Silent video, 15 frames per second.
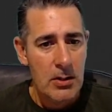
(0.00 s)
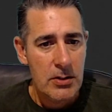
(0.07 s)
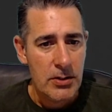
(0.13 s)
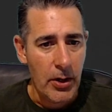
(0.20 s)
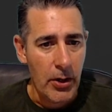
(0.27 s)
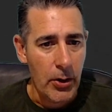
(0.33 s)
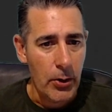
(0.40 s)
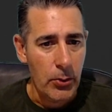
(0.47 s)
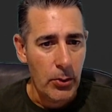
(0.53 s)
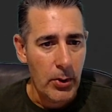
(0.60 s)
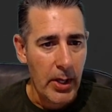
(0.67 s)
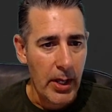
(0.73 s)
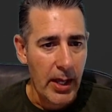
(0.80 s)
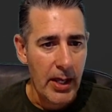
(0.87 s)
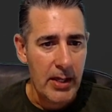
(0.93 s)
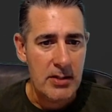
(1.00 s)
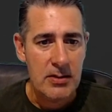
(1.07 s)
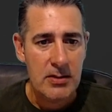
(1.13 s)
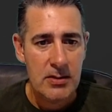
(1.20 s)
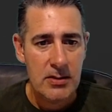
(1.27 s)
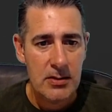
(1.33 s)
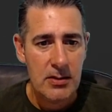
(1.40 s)
So
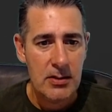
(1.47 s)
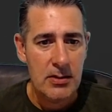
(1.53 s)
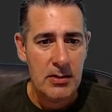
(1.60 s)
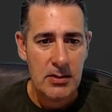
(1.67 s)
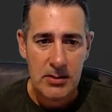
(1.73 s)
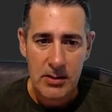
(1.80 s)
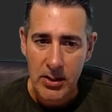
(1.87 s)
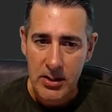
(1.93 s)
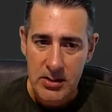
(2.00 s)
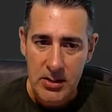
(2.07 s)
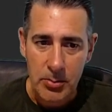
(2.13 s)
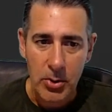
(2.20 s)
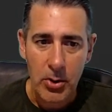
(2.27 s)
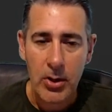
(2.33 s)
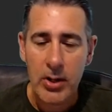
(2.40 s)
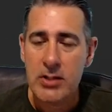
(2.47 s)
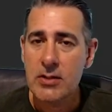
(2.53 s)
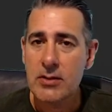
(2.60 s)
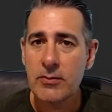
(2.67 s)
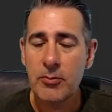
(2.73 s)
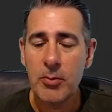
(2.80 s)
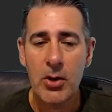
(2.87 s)
as the price
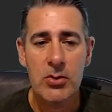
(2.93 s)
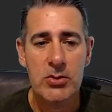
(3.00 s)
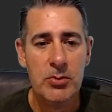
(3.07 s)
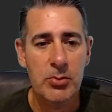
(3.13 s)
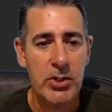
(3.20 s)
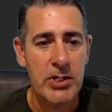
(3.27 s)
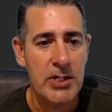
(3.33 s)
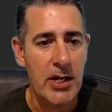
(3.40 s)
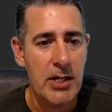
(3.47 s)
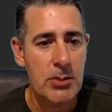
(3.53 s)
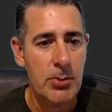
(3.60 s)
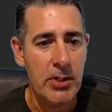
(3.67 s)
of pulse appreciates,